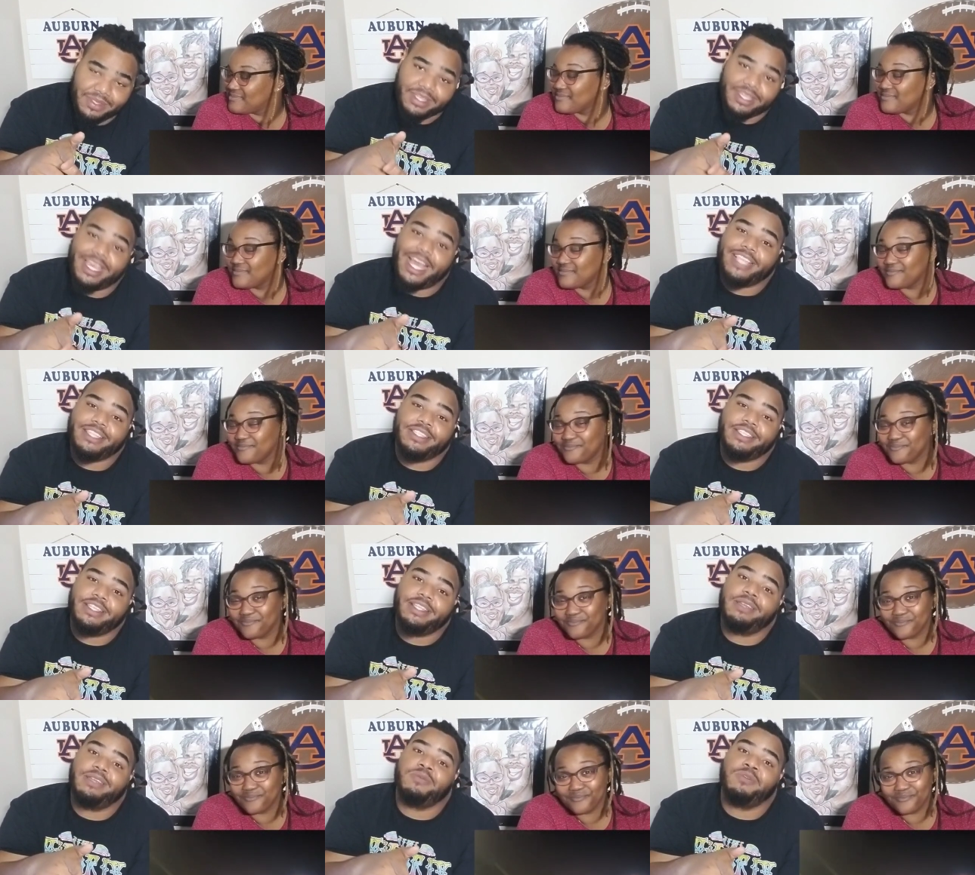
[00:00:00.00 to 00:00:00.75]
Speaker 1: Guys
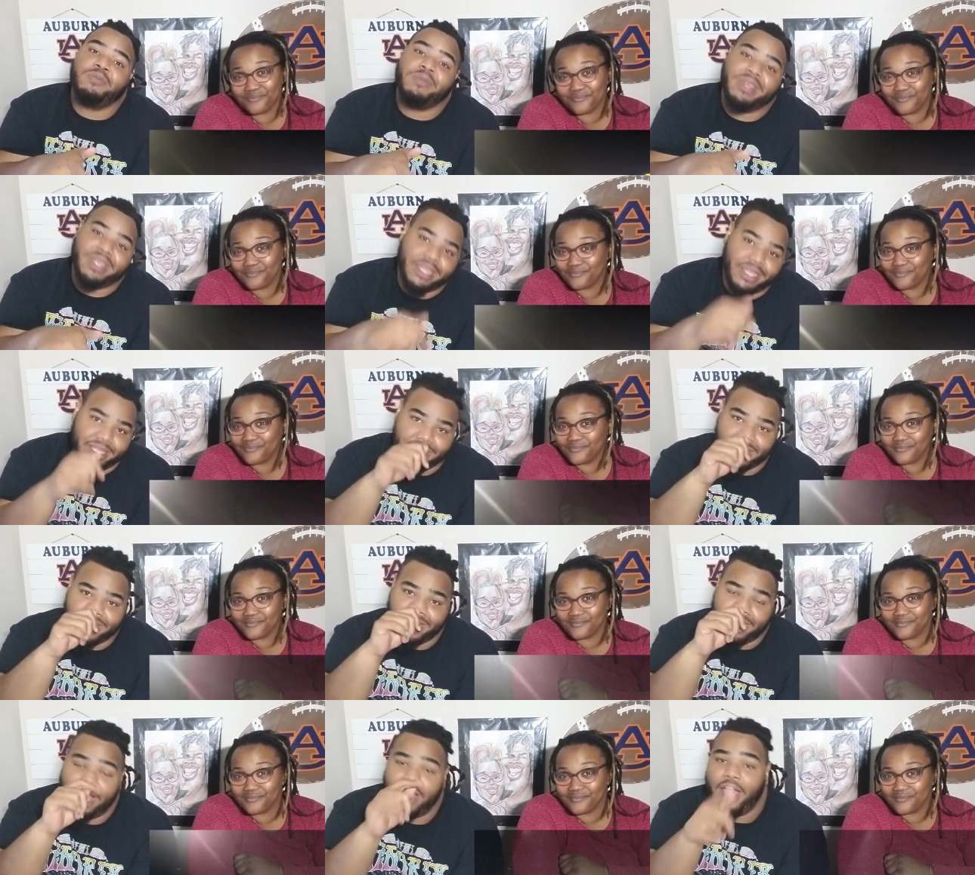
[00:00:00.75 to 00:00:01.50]
are terrible, man.
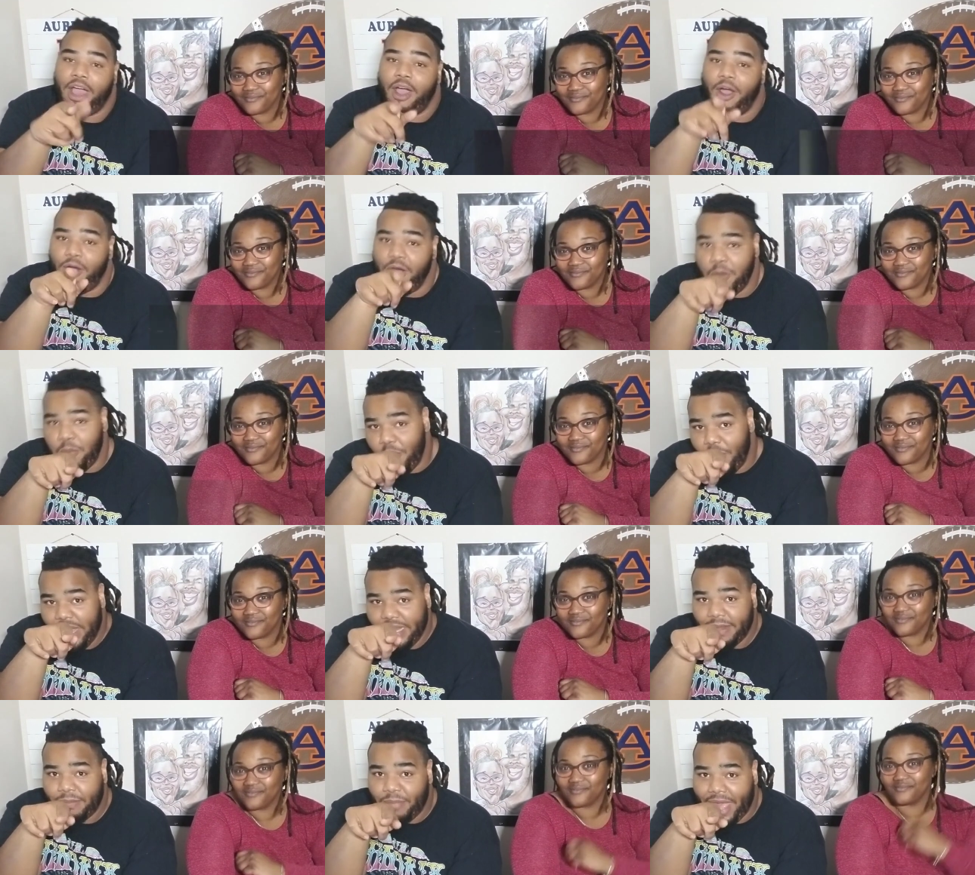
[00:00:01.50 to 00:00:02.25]

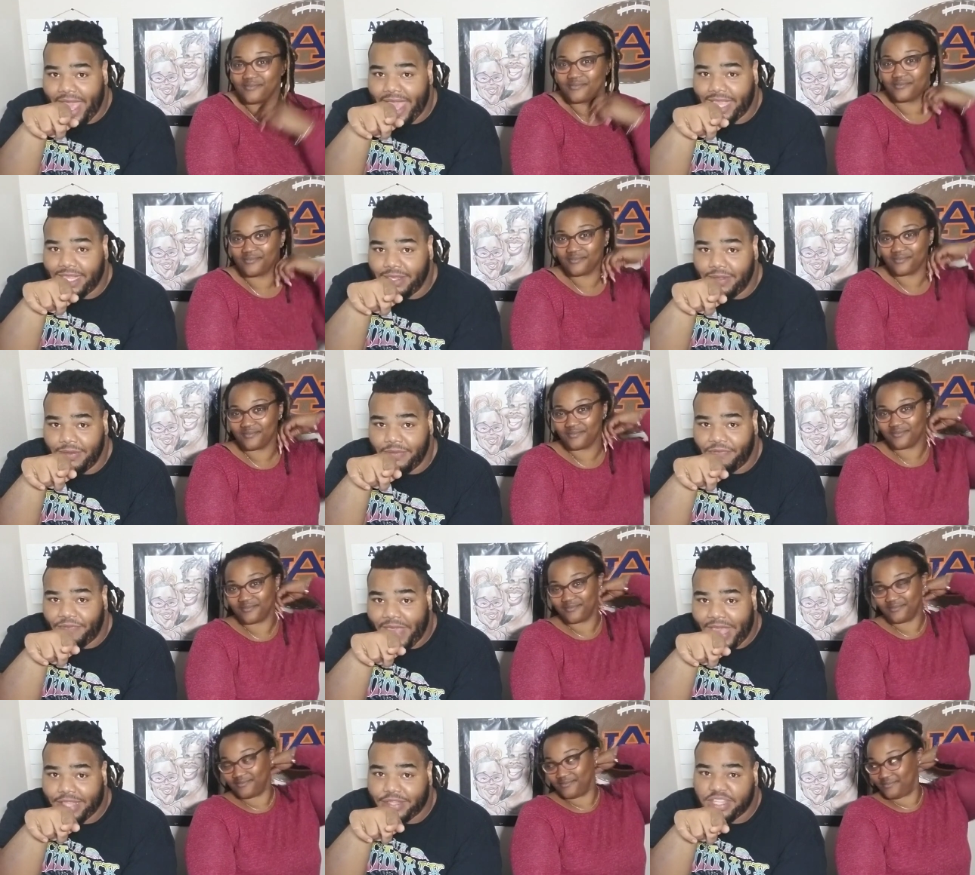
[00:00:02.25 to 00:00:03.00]
Homeboy in the back, little
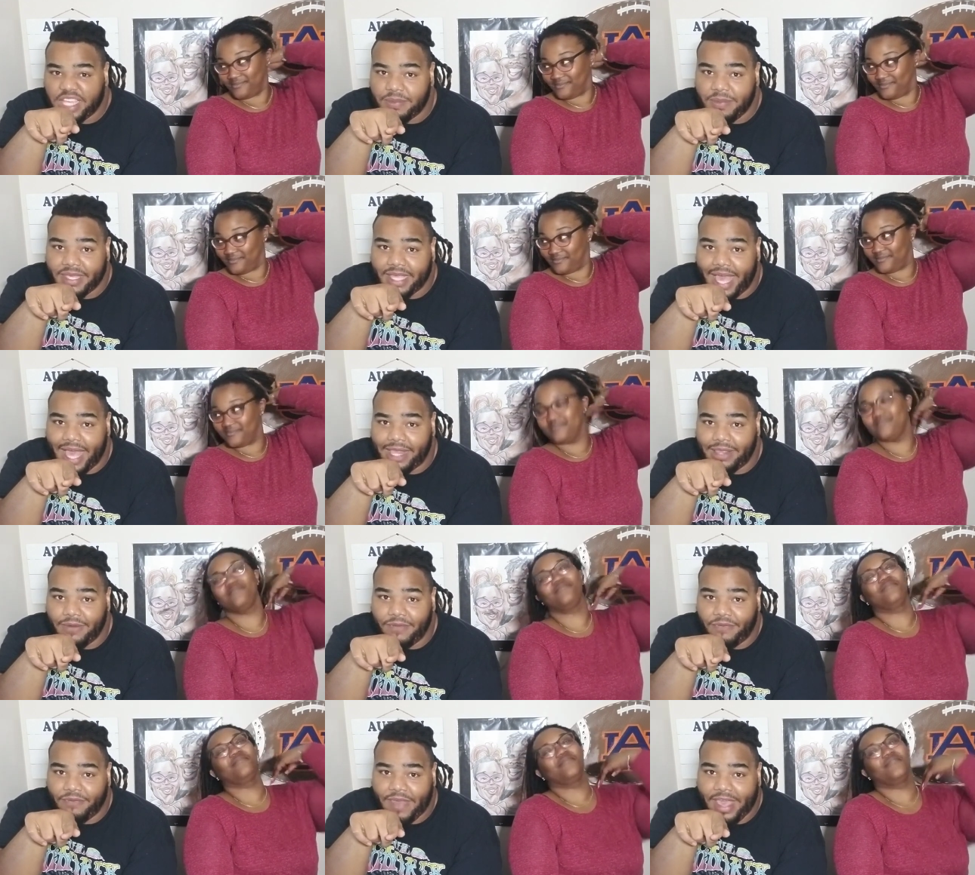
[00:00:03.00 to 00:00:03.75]
fat chubby guy,
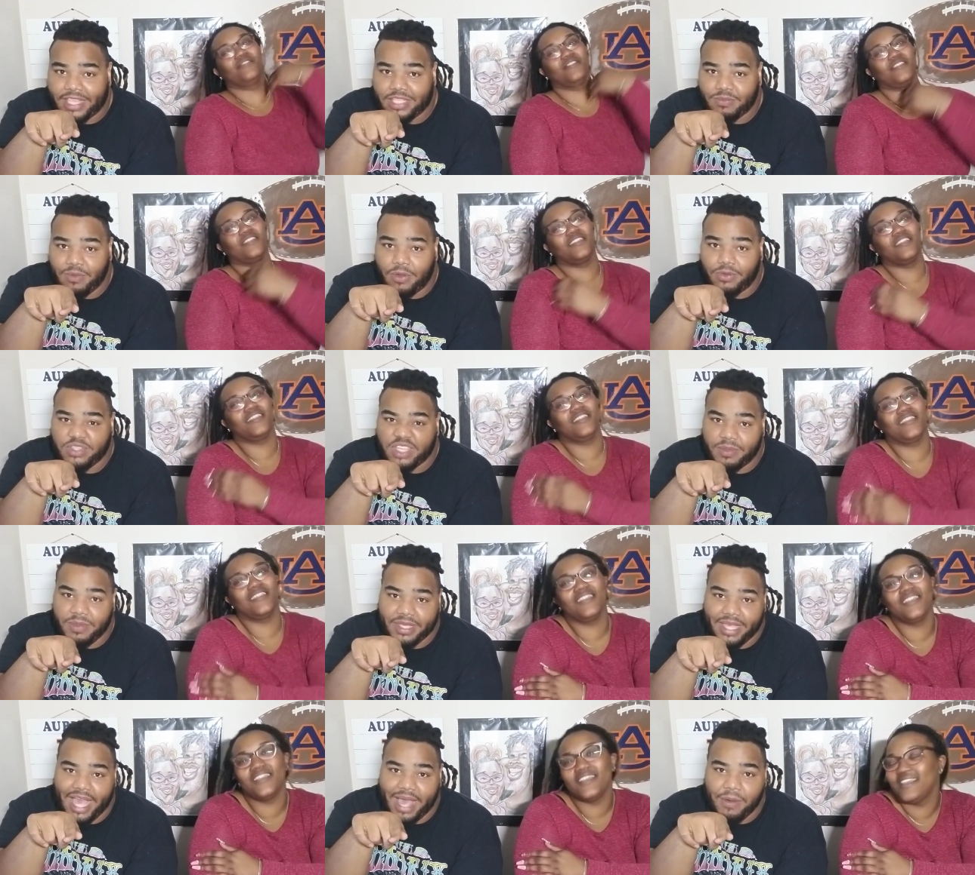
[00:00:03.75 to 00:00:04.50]
little fat small
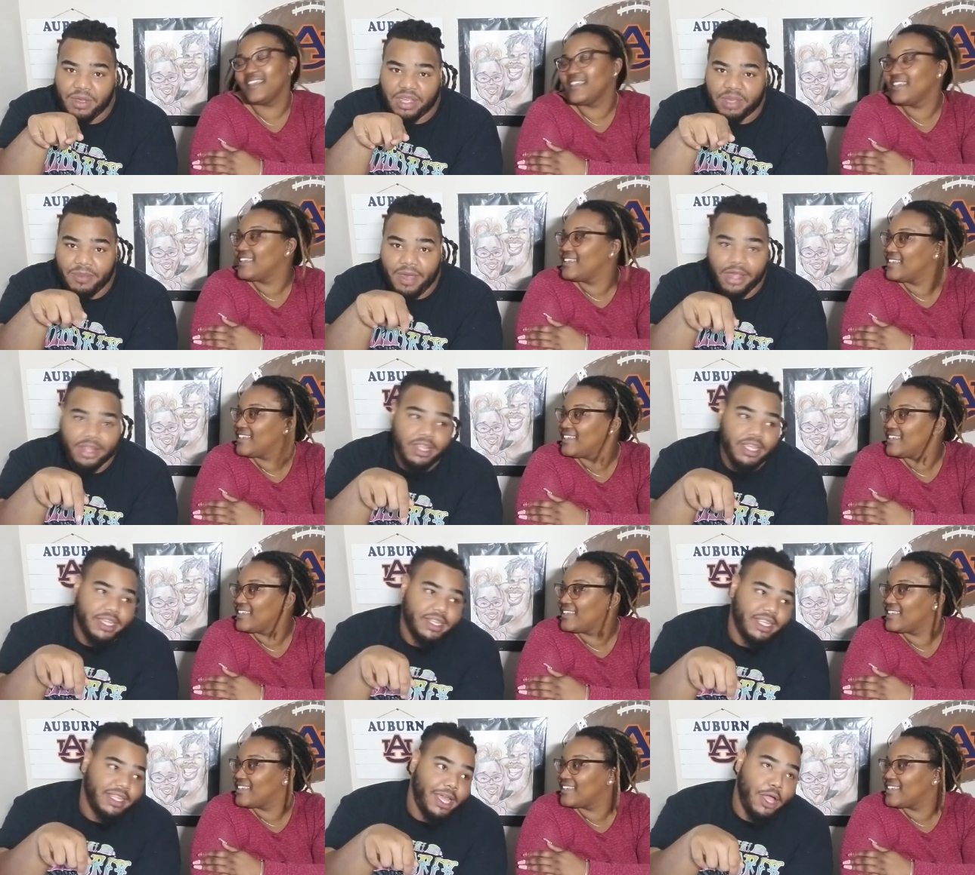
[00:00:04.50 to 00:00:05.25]
chubby guy walking about
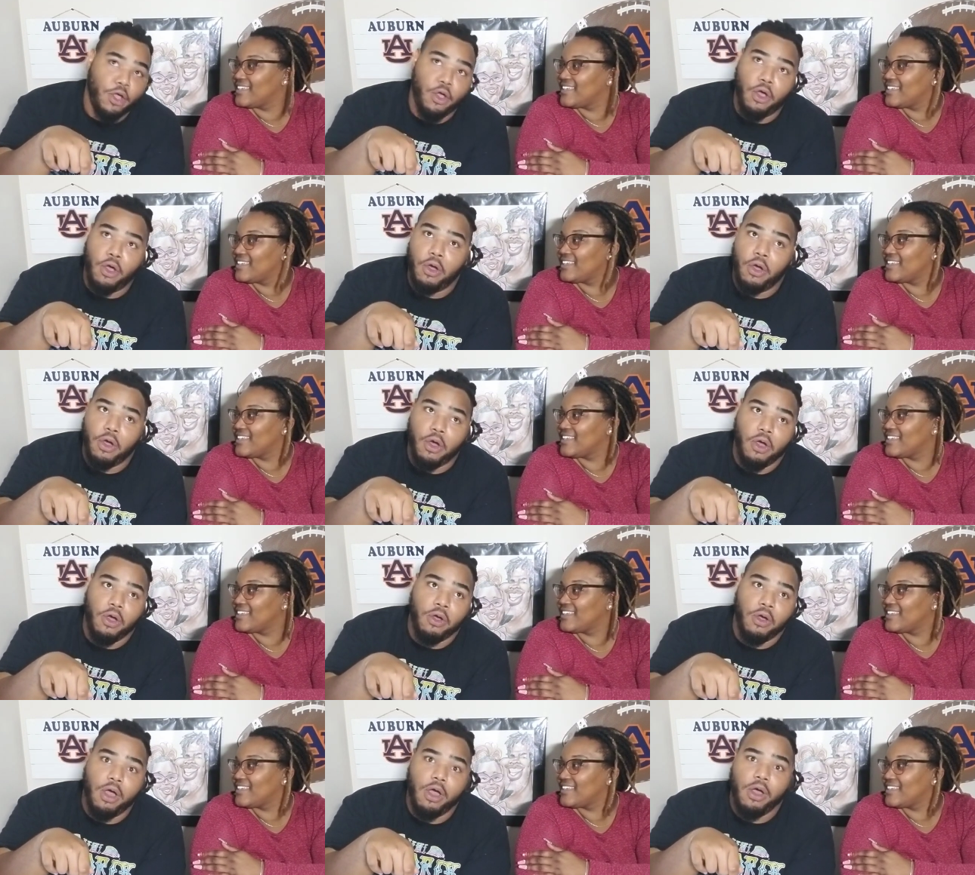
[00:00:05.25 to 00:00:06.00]
looking at like,
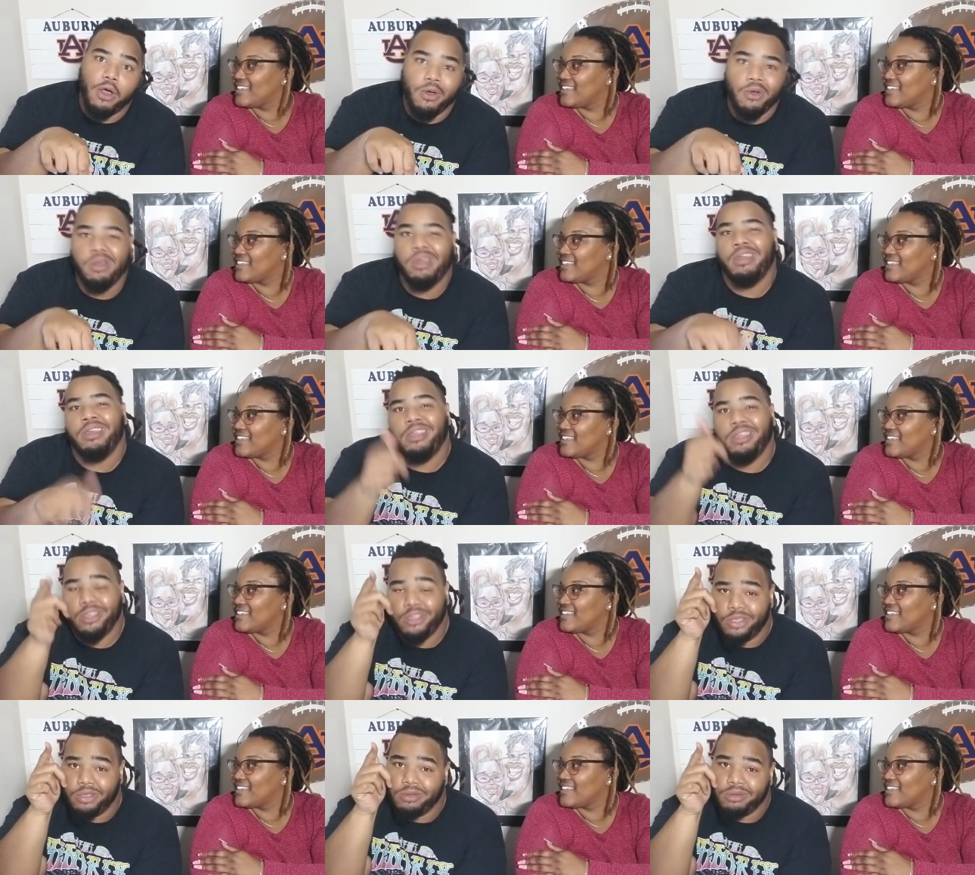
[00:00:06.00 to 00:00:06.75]
oh, oh,
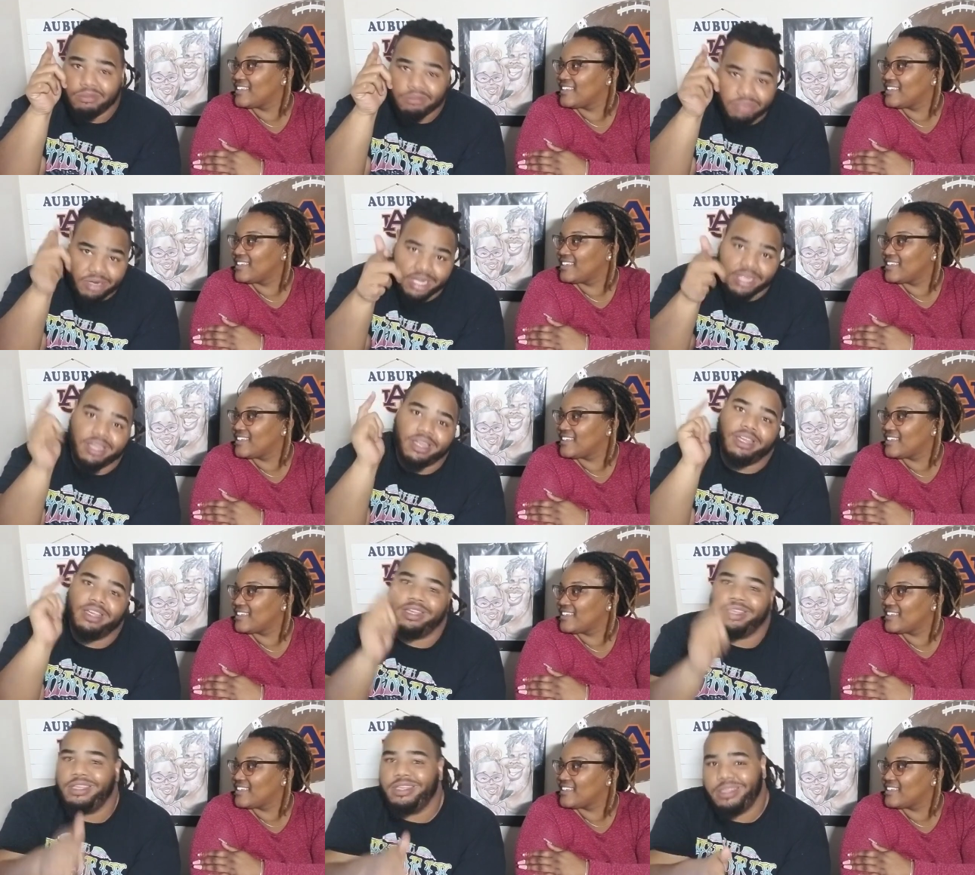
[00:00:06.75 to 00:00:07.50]
oh.
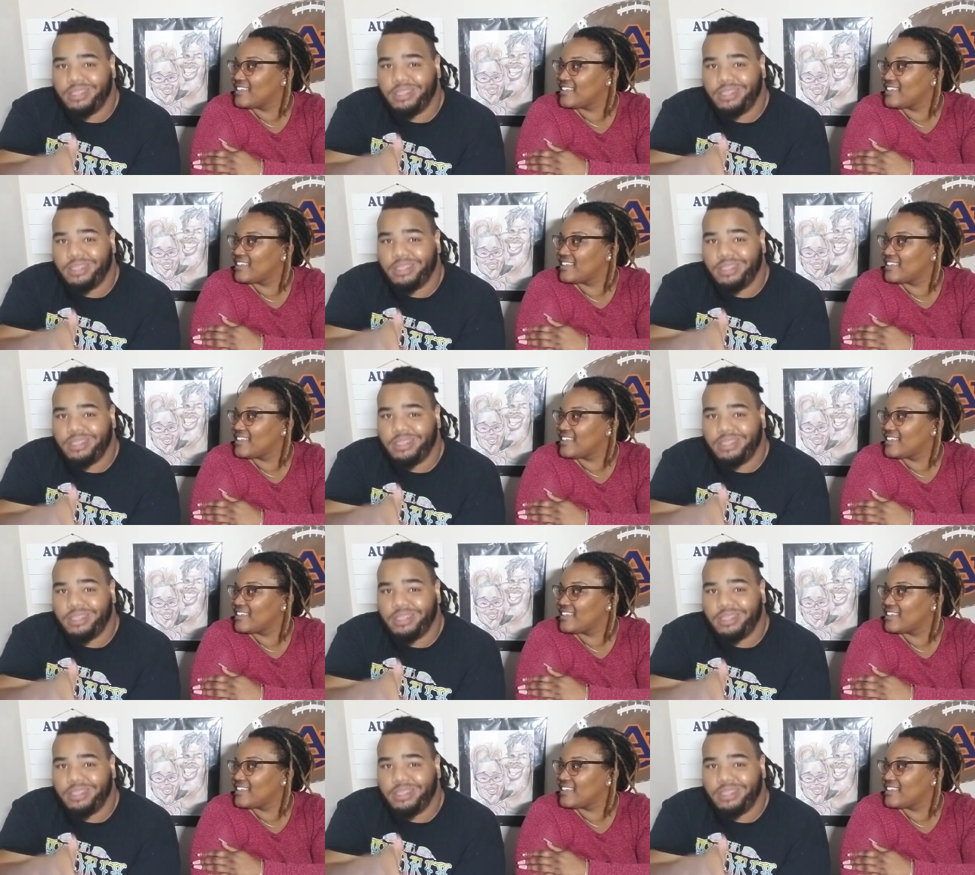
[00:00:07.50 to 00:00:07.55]
Bruh,